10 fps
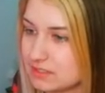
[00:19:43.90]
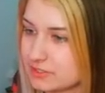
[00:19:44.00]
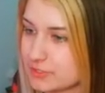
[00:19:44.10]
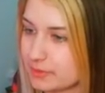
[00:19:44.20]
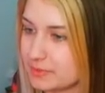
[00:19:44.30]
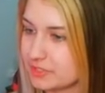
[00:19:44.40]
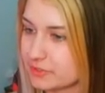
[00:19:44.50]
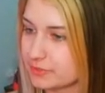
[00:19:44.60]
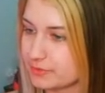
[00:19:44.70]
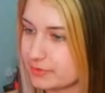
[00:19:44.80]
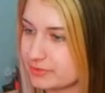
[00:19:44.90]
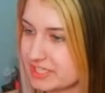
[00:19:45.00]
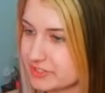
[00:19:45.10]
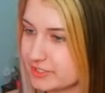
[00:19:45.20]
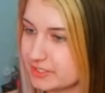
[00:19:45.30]
So are we in the Gerudo
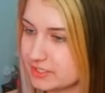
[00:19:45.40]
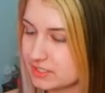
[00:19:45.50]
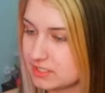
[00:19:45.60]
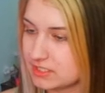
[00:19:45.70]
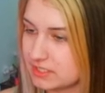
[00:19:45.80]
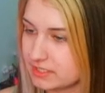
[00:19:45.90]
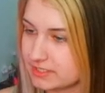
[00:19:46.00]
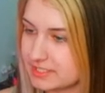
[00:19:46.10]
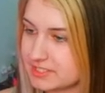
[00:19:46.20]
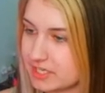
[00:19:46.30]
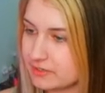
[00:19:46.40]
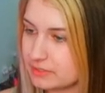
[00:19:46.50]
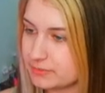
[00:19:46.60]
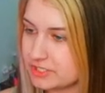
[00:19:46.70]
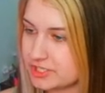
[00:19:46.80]
Desert? This arid
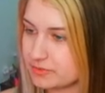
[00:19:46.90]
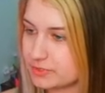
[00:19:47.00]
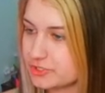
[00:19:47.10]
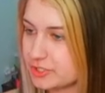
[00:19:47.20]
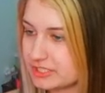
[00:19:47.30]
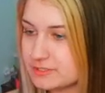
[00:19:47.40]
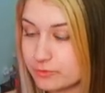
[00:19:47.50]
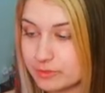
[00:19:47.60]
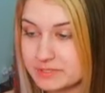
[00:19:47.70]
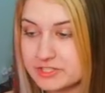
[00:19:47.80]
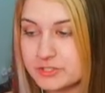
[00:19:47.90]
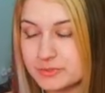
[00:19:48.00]
region was transformed into a